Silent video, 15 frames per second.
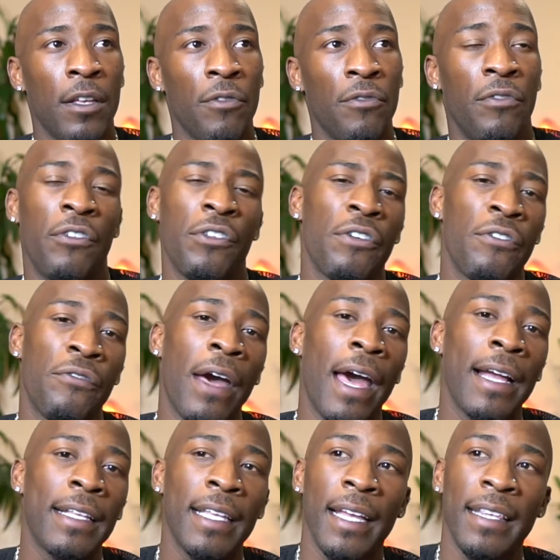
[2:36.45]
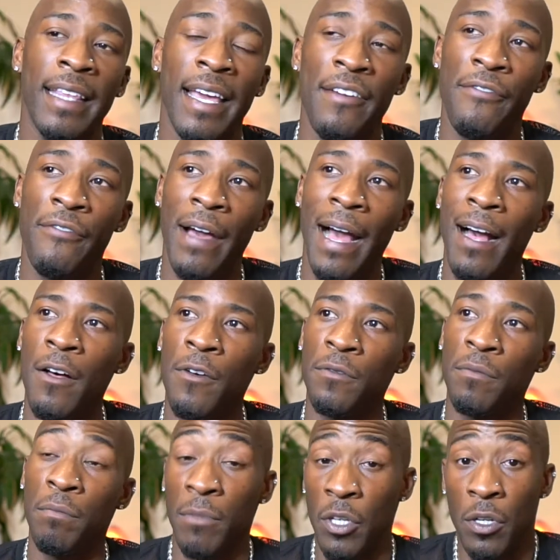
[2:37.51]
for the fact that they
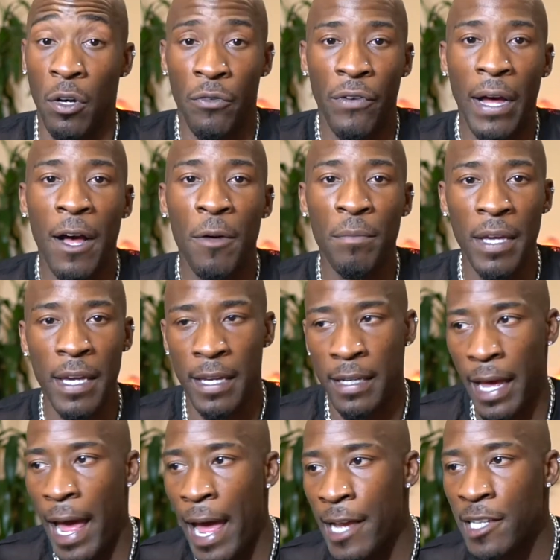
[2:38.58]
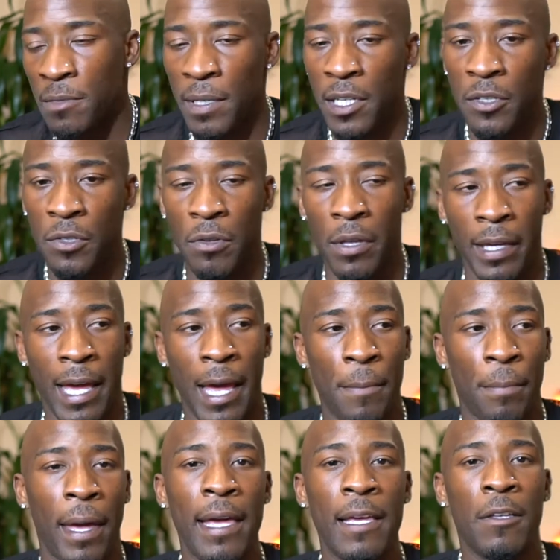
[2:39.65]
found me and asked me to do the
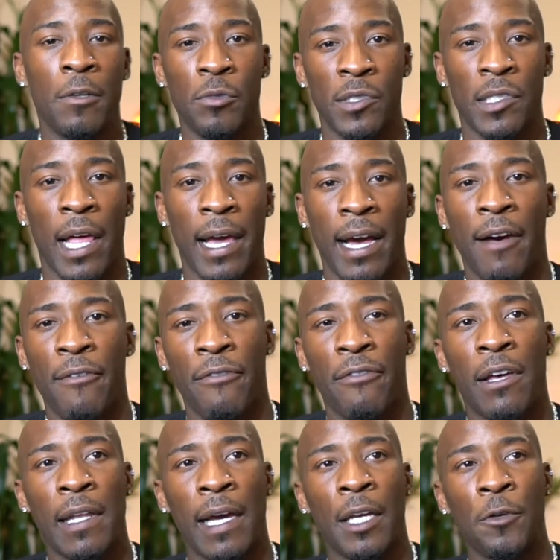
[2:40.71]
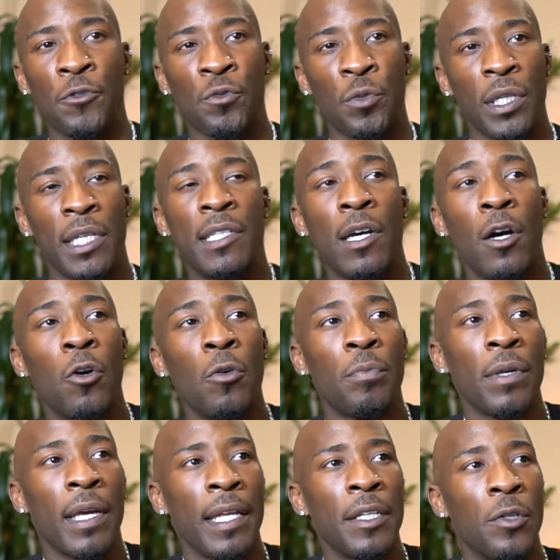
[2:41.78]
campaign, it was like, I felt like it was really dope.
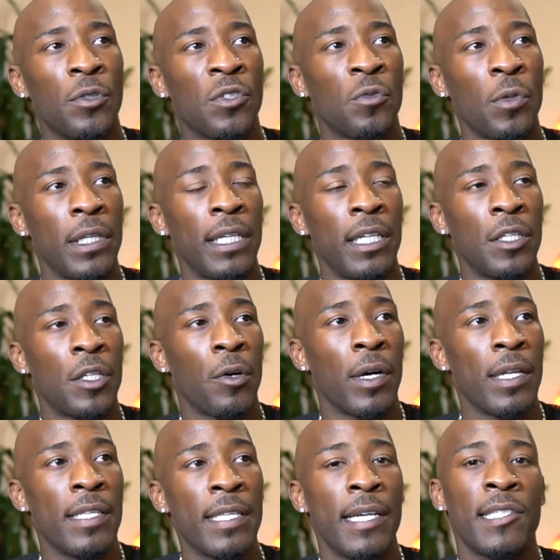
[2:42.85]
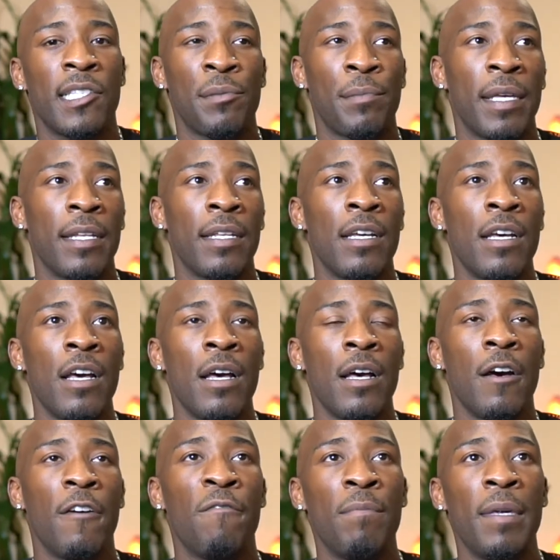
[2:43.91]
And it was really, you know, a testament
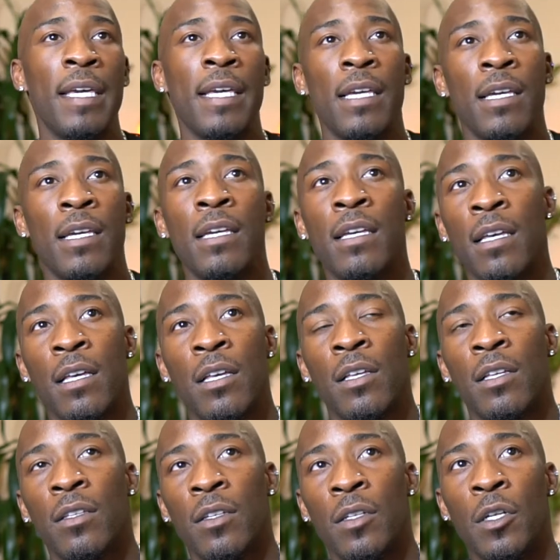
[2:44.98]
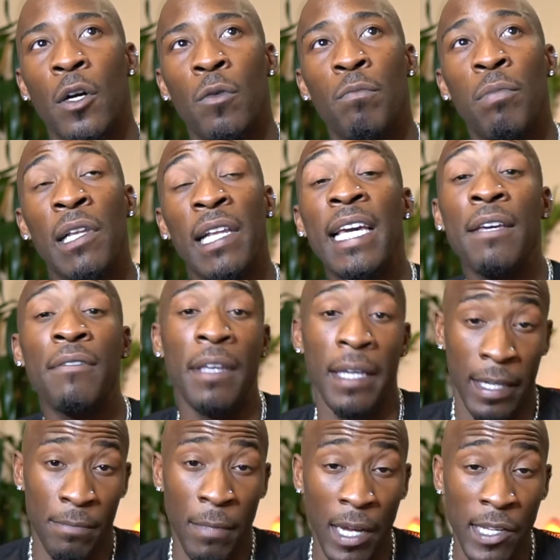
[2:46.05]
of me, you know, believing
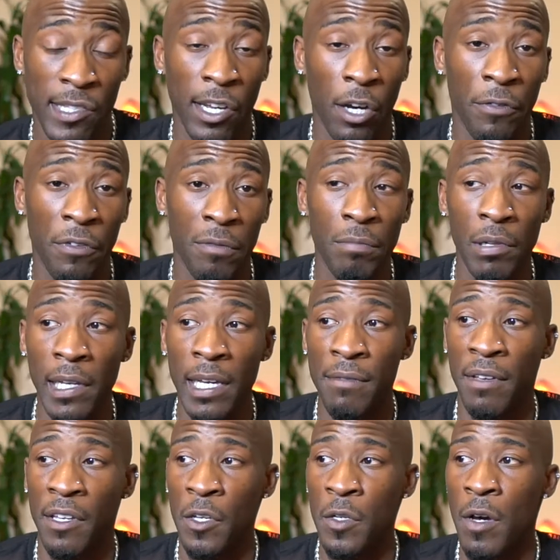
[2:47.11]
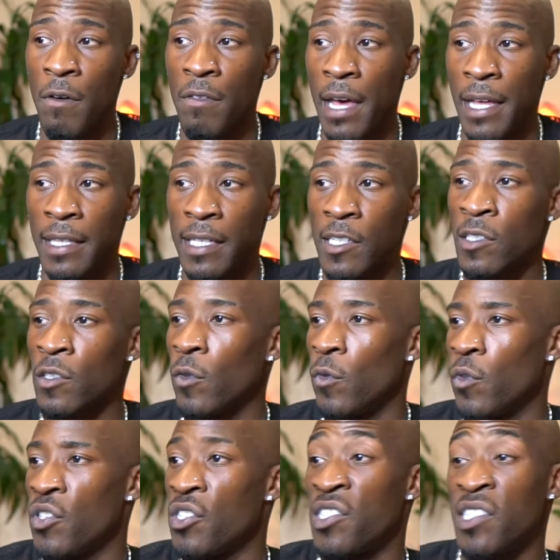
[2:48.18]
in myself and believing, you know, that this
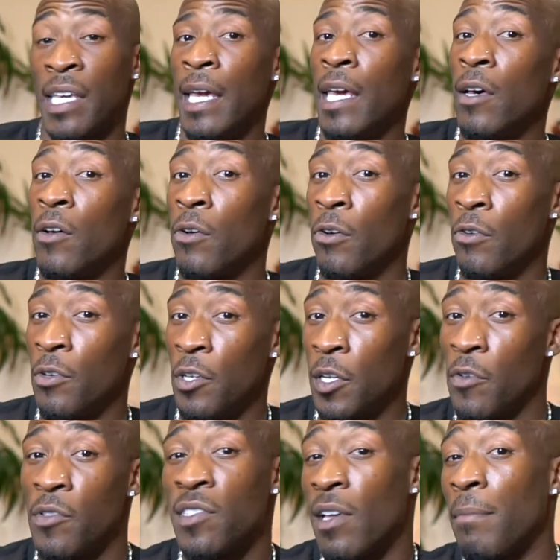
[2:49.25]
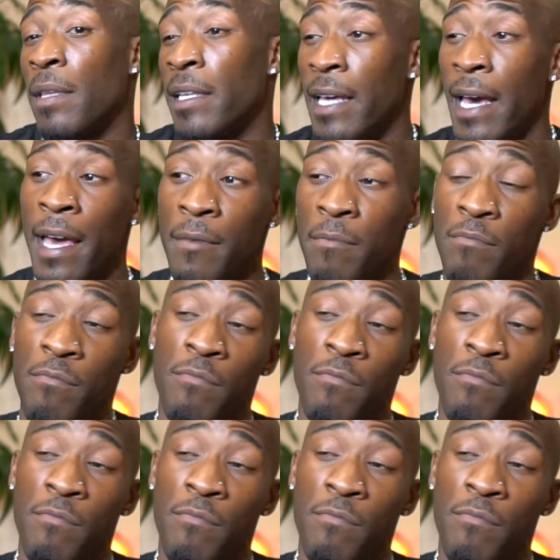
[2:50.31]
skill, you know, something that